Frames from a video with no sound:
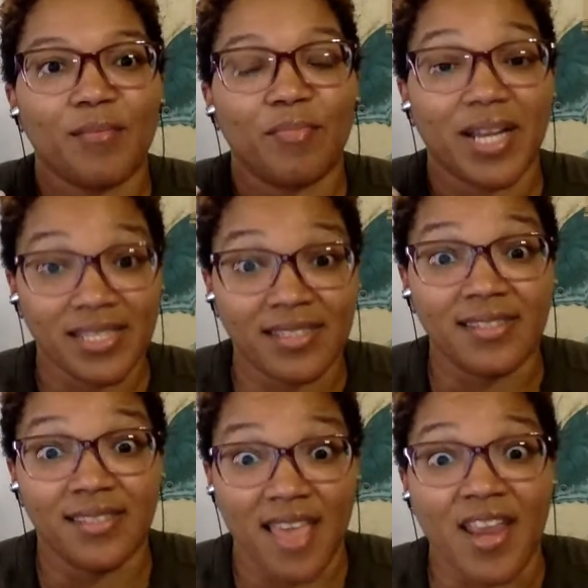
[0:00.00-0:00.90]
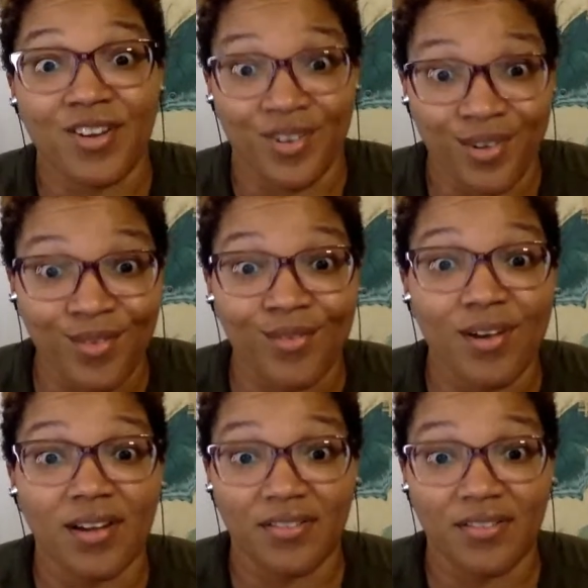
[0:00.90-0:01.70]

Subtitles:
because they do